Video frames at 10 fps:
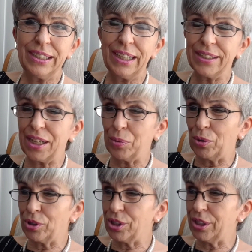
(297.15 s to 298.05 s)
As I
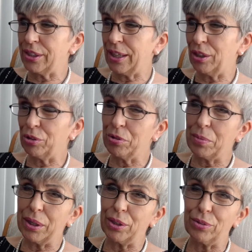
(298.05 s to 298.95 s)
watched it and I look at
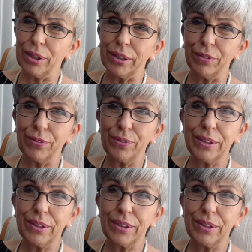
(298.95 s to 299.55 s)
my own life,